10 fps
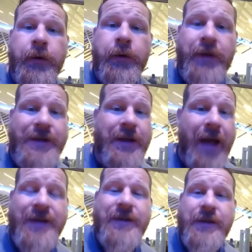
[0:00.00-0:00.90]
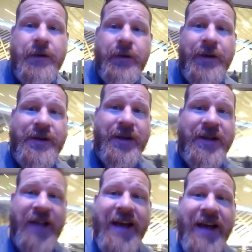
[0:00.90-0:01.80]
This yeah. last
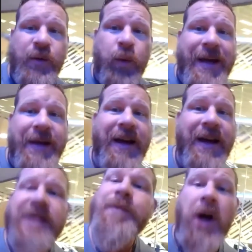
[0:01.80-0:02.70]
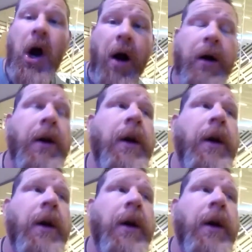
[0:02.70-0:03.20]
this last week has been hard.